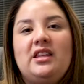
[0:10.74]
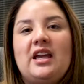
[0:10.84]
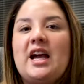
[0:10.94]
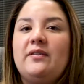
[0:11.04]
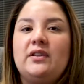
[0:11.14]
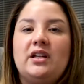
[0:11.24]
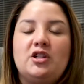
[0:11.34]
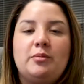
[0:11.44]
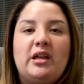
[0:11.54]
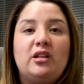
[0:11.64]
the
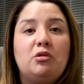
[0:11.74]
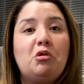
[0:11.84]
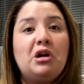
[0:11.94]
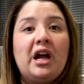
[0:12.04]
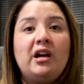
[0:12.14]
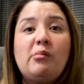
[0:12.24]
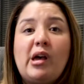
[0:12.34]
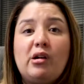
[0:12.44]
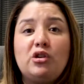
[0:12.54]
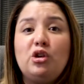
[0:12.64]
avalanche method, or how
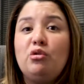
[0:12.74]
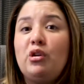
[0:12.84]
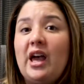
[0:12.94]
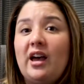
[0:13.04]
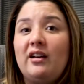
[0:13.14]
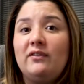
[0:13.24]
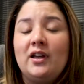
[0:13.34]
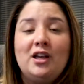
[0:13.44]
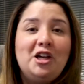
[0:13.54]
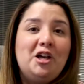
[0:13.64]
about you have
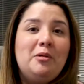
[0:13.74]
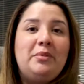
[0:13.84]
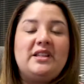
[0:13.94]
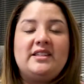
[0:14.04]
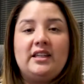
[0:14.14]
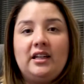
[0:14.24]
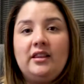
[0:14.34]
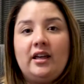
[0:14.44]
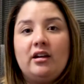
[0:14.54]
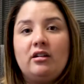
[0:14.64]
been sitting
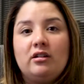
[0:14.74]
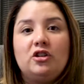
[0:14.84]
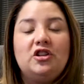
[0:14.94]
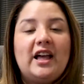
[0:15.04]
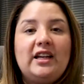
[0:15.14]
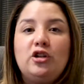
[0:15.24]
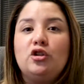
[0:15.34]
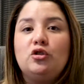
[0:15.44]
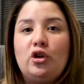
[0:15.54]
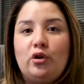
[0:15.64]
there letting
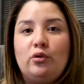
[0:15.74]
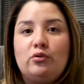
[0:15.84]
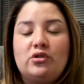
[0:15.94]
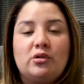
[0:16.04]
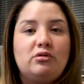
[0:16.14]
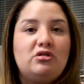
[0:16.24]
your loans